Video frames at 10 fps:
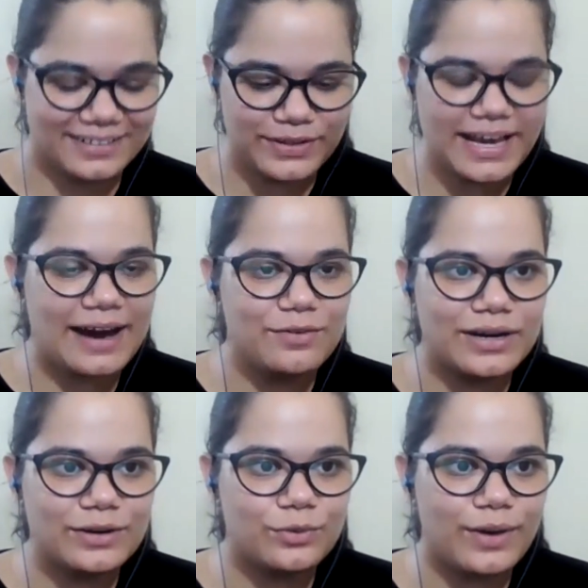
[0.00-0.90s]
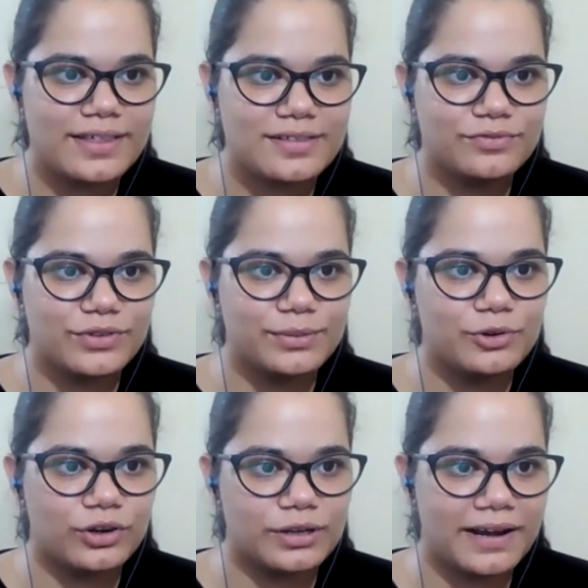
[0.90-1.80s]
So we have one question from
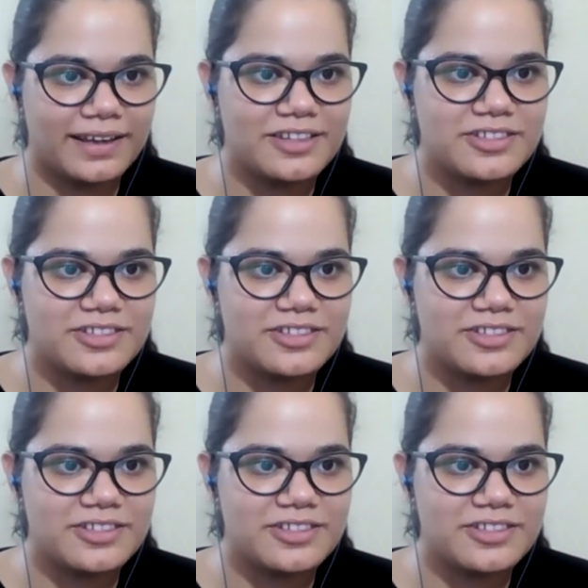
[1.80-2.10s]
Doctor Pragya.